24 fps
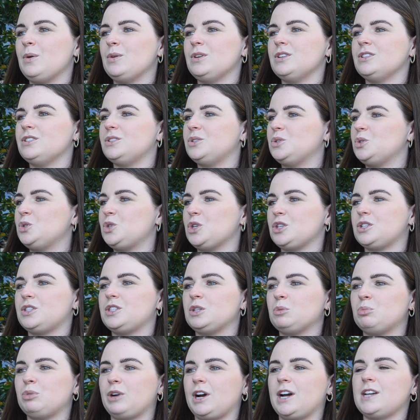it was
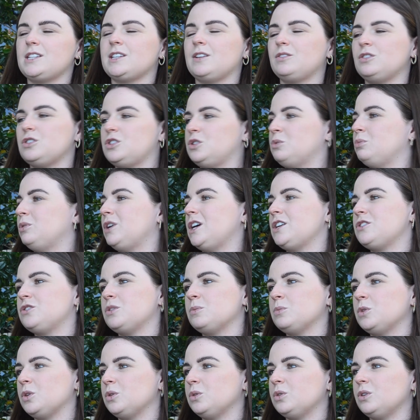just surprise after
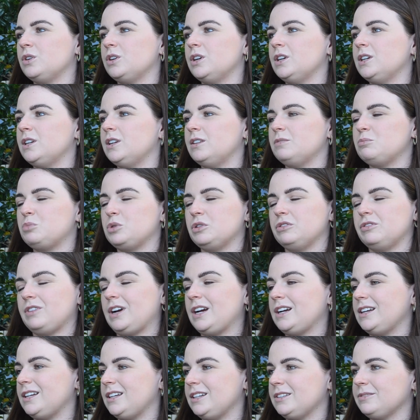surprise from the Lord
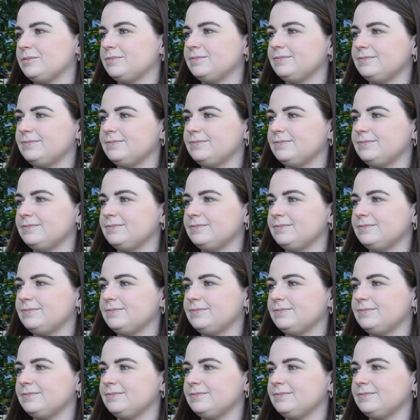providing.